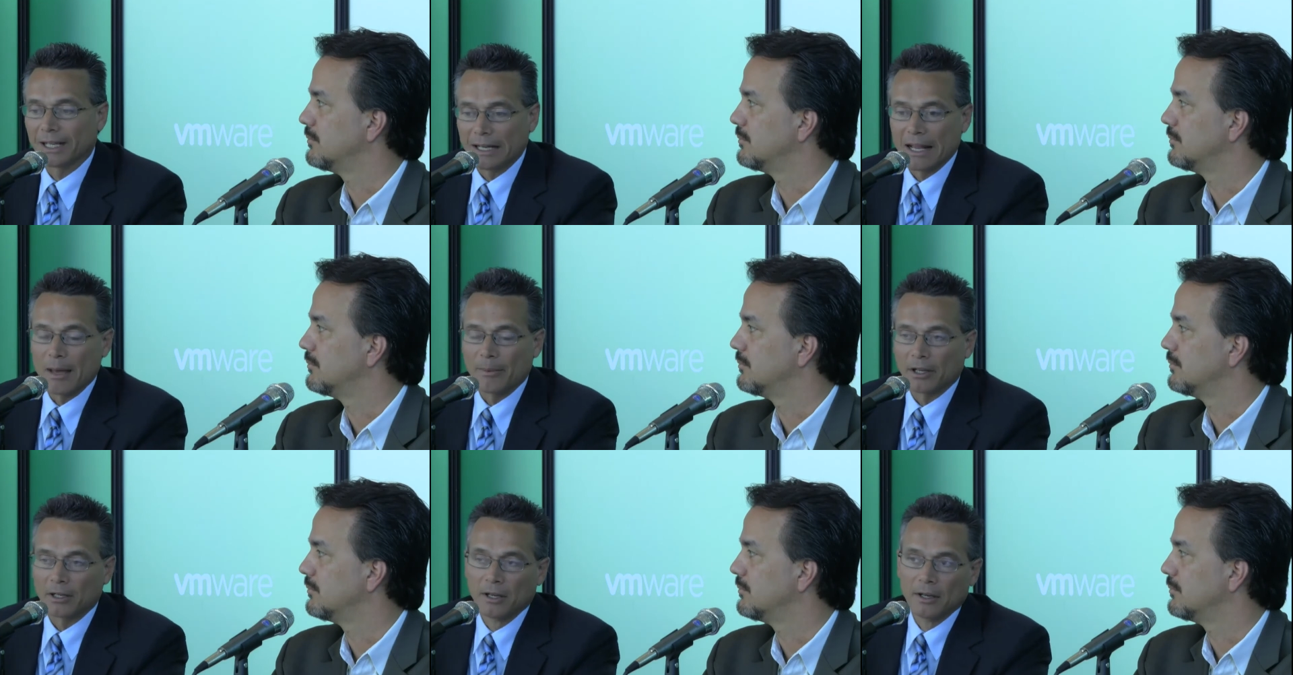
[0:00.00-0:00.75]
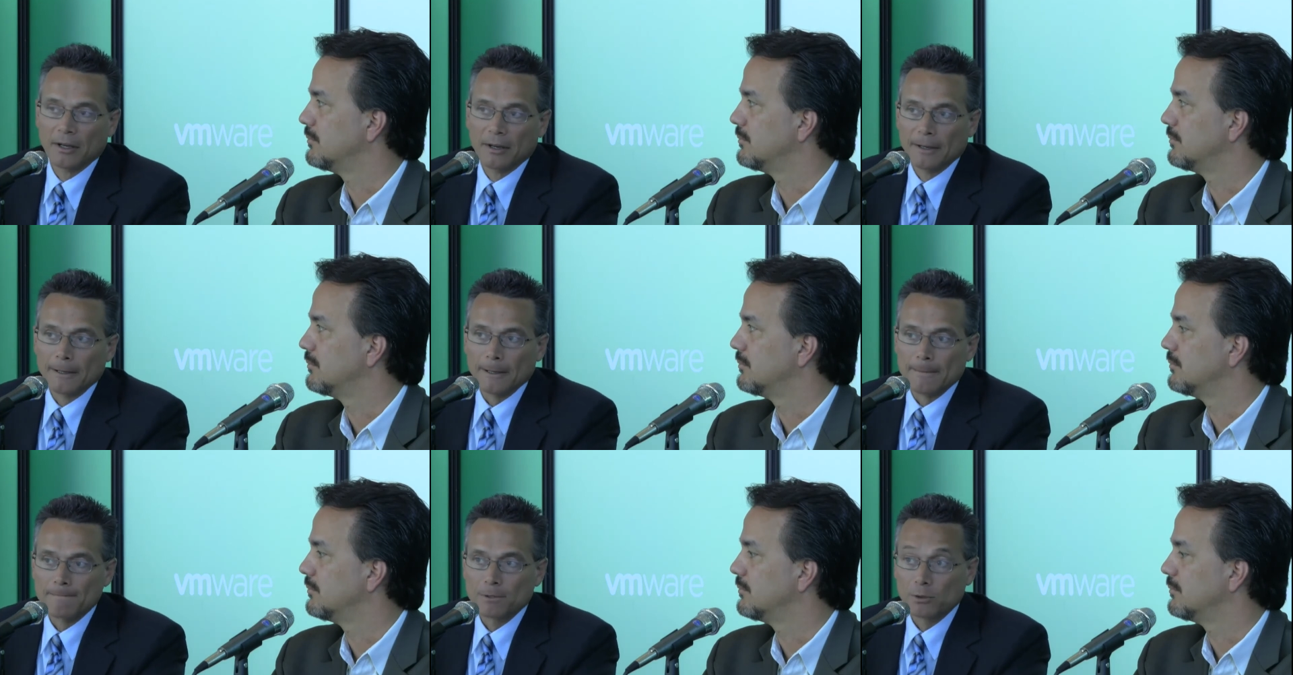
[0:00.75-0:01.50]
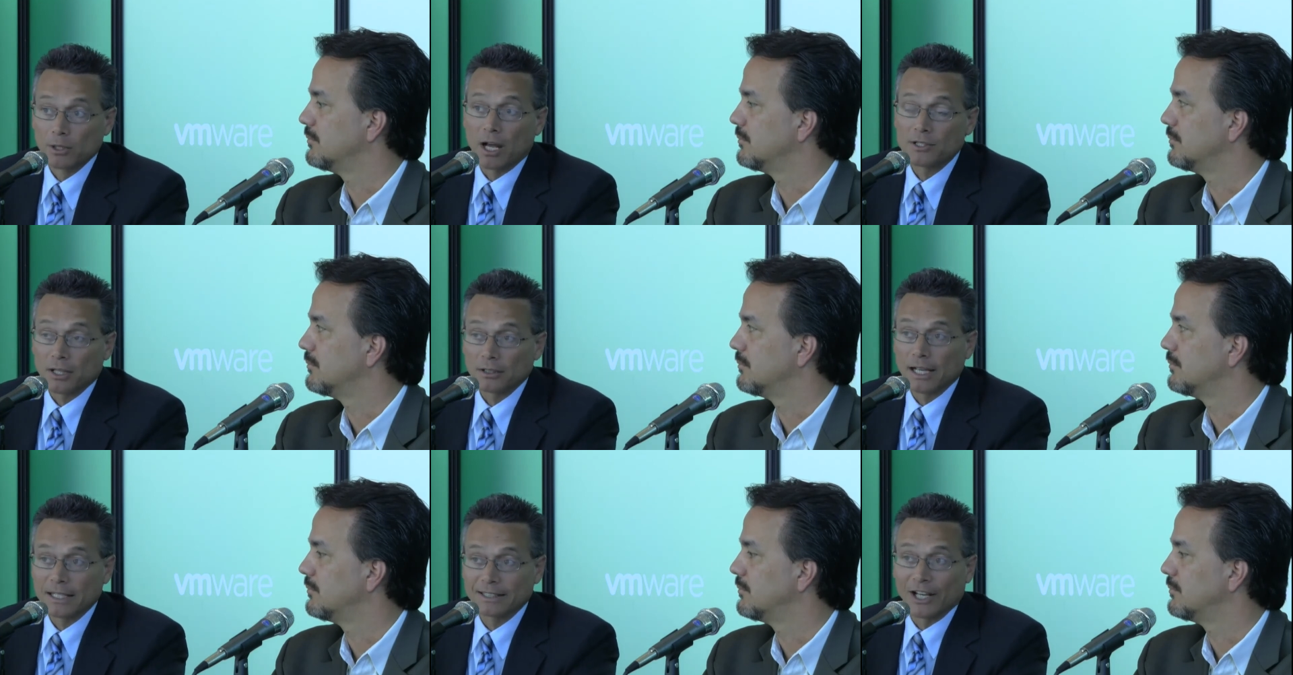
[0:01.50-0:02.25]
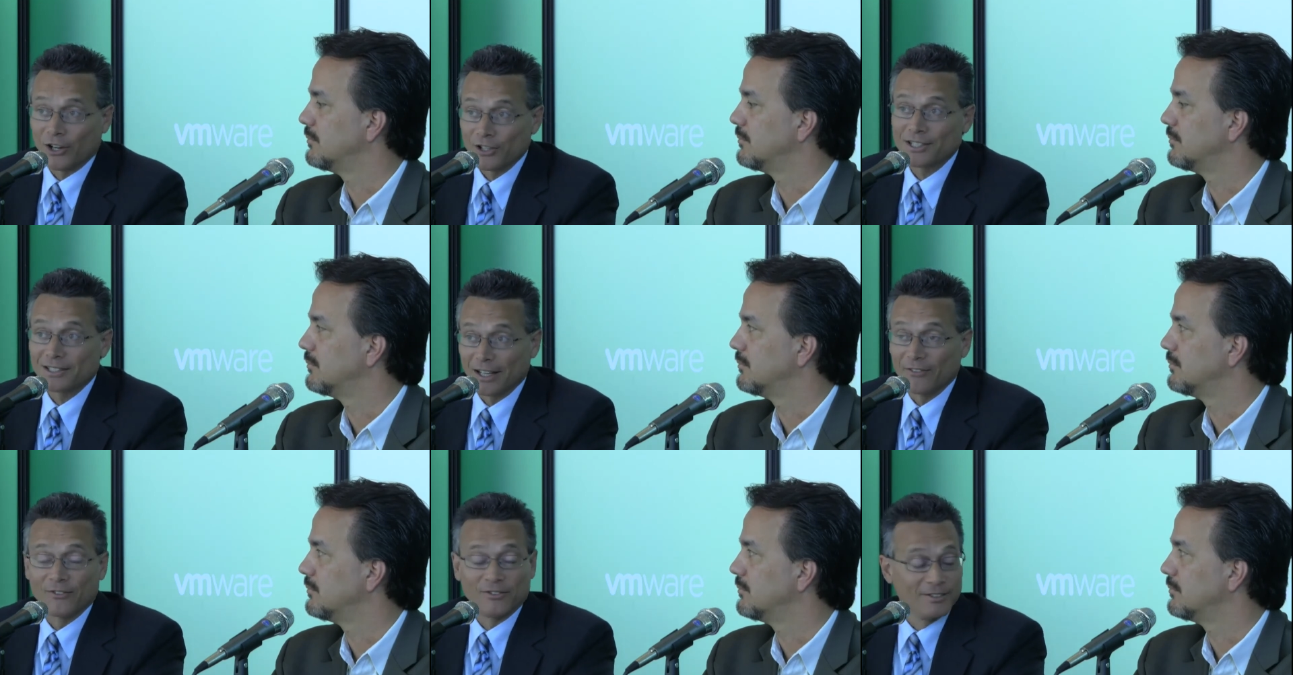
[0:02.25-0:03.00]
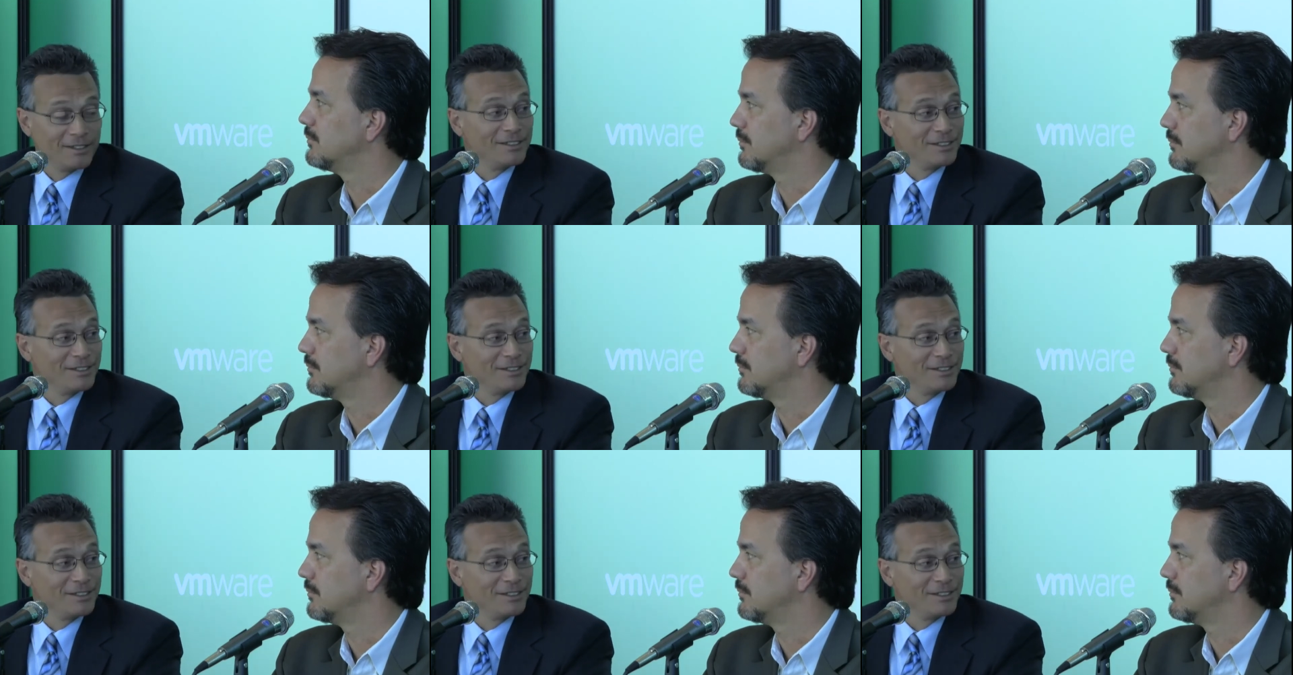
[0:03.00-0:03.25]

Speaker 1: dynamic. Um, QLogic likes the hard stuff